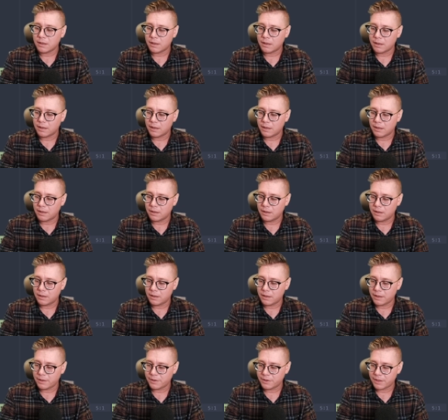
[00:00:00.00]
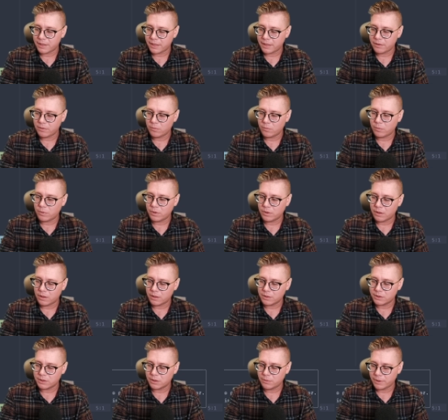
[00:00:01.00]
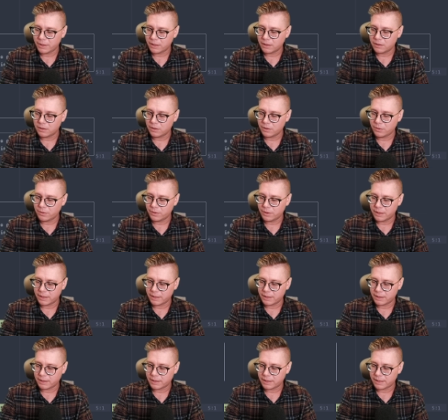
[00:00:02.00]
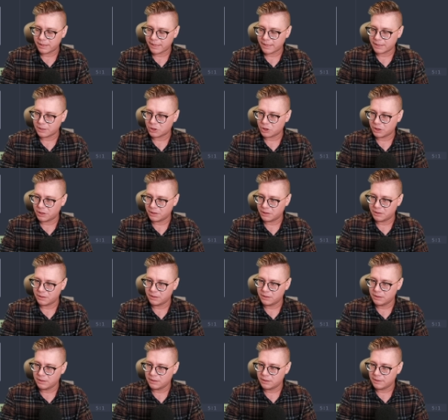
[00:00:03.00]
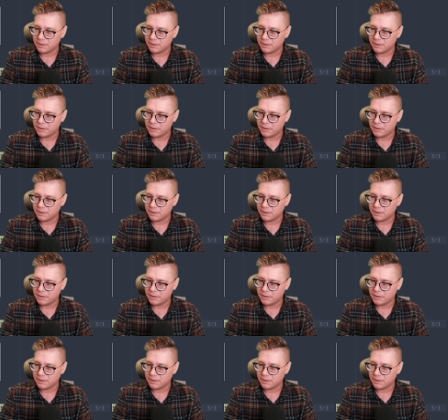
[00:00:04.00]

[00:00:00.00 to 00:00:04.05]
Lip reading: And then we'll also include the connection,